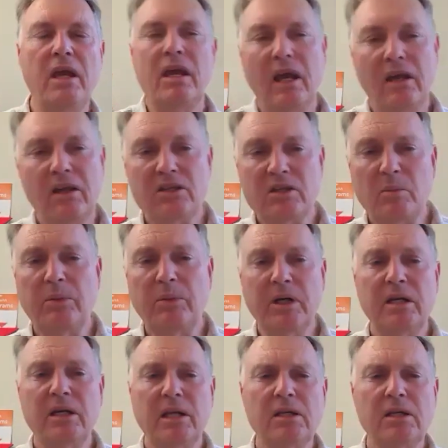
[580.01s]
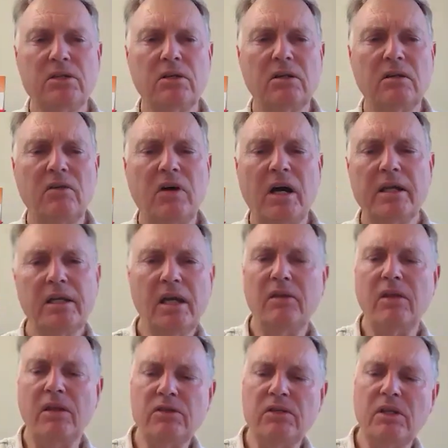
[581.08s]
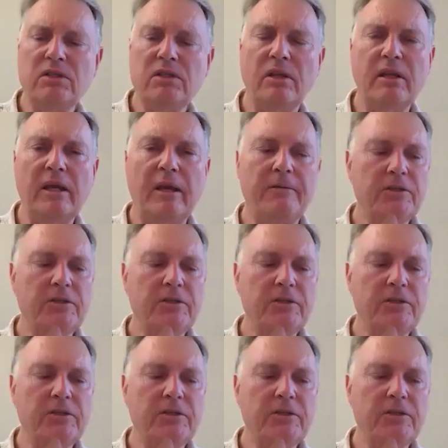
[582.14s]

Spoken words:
And that's a pretty neat sort of idea that sits in there.